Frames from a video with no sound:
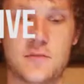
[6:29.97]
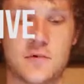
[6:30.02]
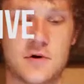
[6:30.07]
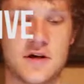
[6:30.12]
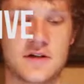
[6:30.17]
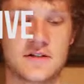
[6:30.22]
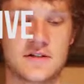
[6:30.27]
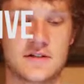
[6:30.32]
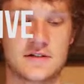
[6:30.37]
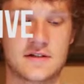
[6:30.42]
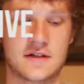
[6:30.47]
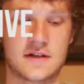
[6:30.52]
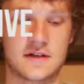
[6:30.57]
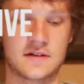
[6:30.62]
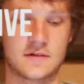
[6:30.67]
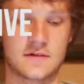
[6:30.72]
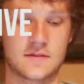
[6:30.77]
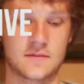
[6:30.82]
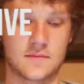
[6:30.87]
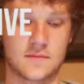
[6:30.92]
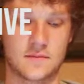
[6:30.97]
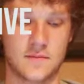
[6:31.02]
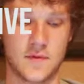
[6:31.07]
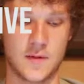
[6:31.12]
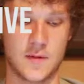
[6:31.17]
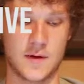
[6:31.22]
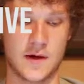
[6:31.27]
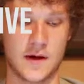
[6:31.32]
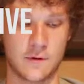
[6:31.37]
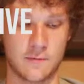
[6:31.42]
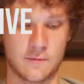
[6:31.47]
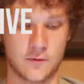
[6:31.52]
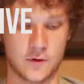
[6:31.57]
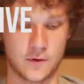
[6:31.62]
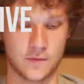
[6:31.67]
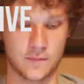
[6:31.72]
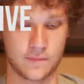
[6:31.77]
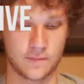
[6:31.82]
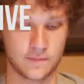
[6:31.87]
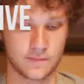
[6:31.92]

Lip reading: processing may be helpful.